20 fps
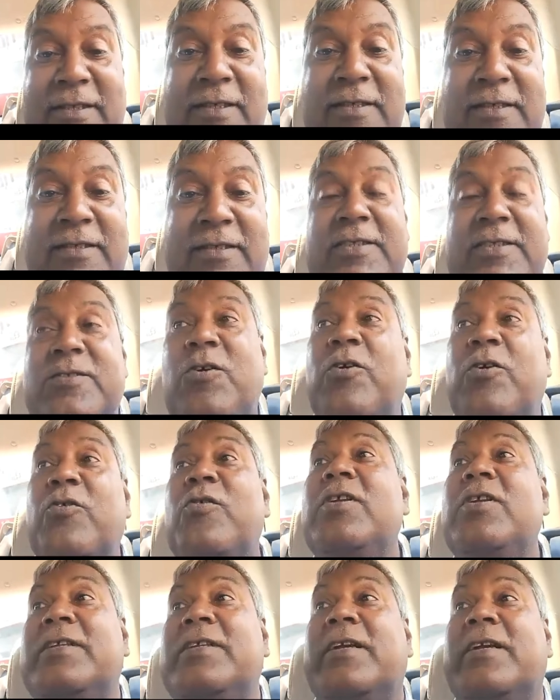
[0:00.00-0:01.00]
it's not
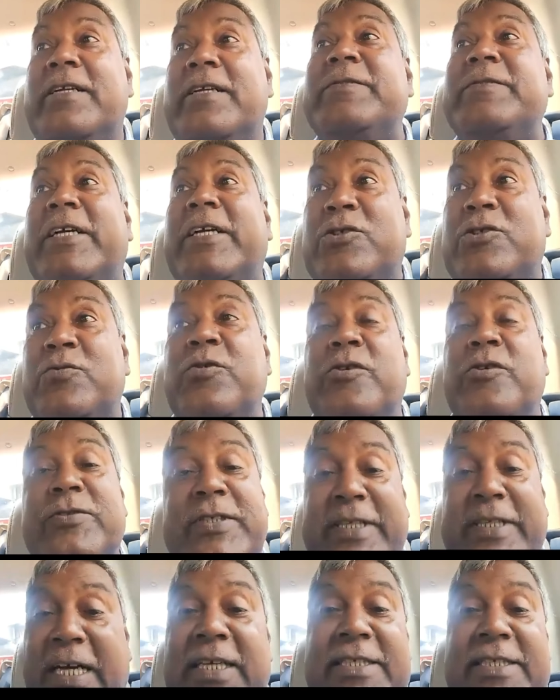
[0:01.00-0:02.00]
only the dreams has to be also
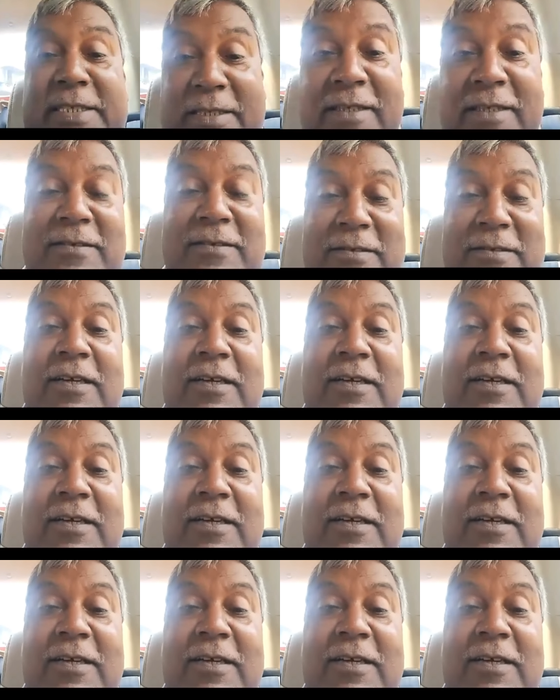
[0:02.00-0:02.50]
realistic.